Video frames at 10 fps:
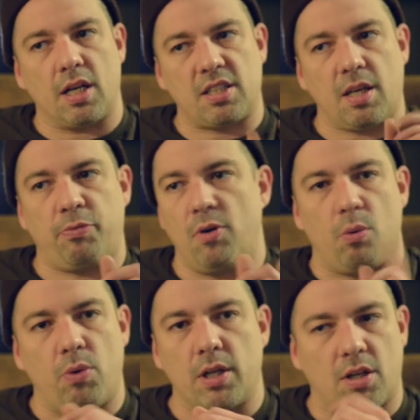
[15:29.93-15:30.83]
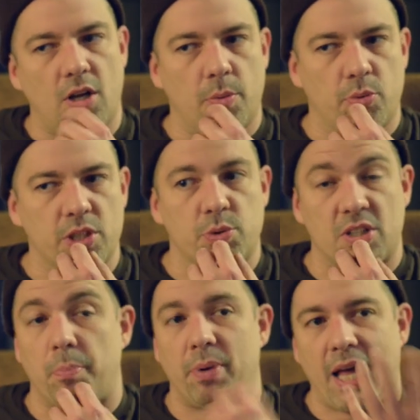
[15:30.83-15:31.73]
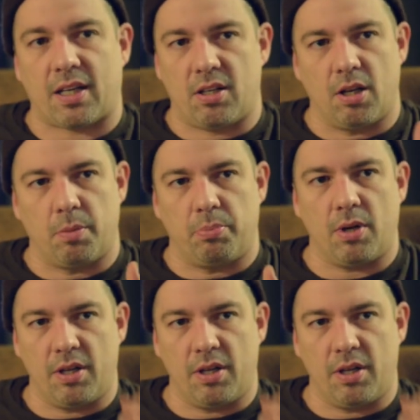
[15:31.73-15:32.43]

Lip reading: except for one club, which was a black club,